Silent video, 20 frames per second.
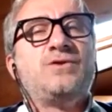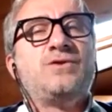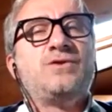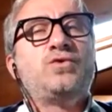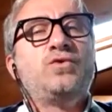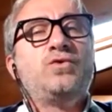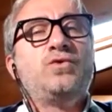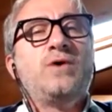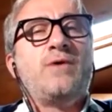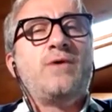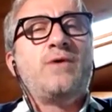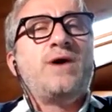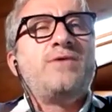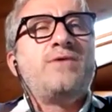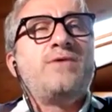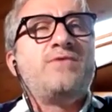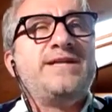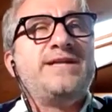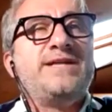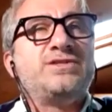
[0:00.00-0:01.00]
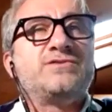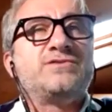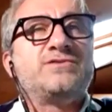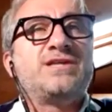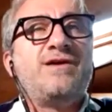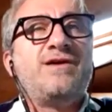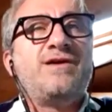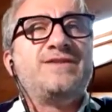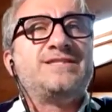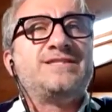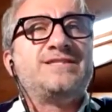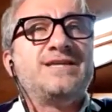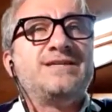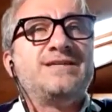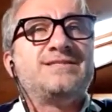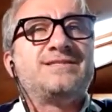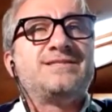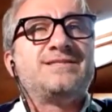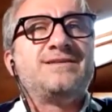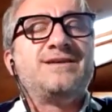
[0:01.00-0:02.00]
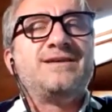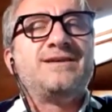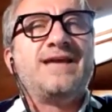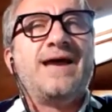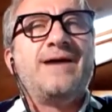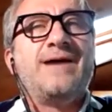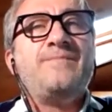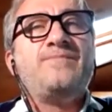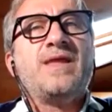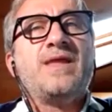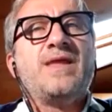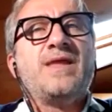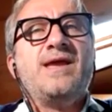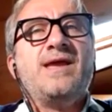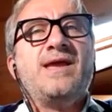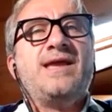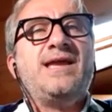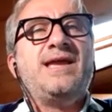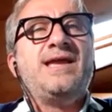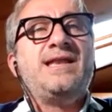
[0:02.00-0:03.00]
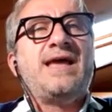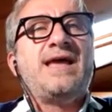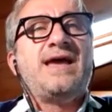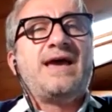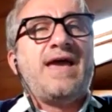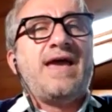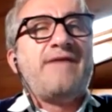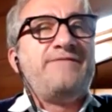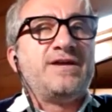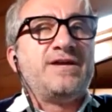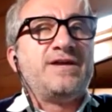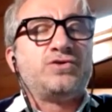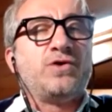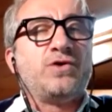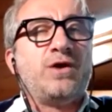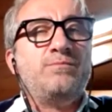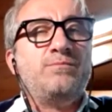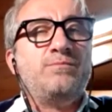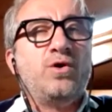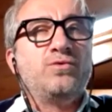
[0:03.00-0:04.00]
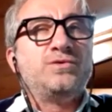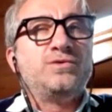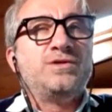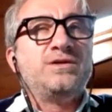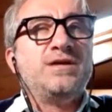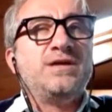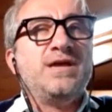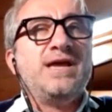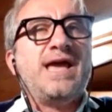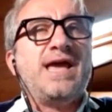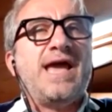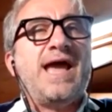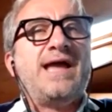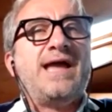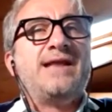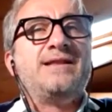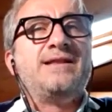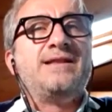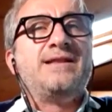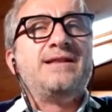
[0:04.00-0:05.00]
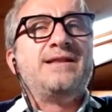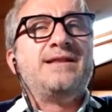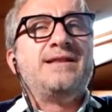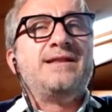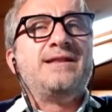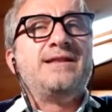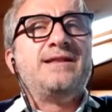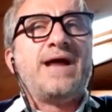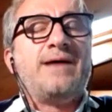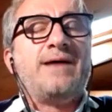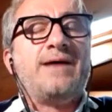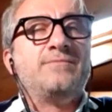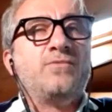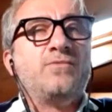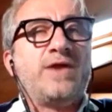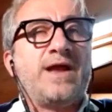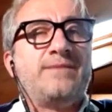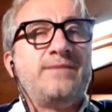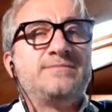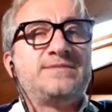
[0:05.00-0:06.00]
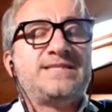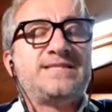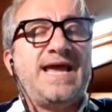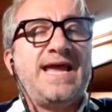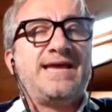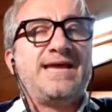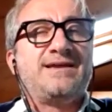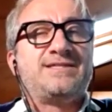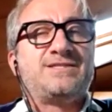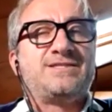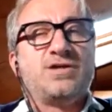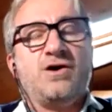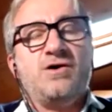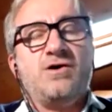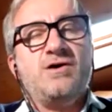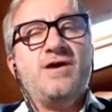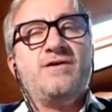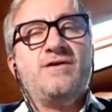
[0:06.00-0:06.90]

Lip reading: to a wide range of services, yeah, in a virtual mode. And you know what I'm saying. So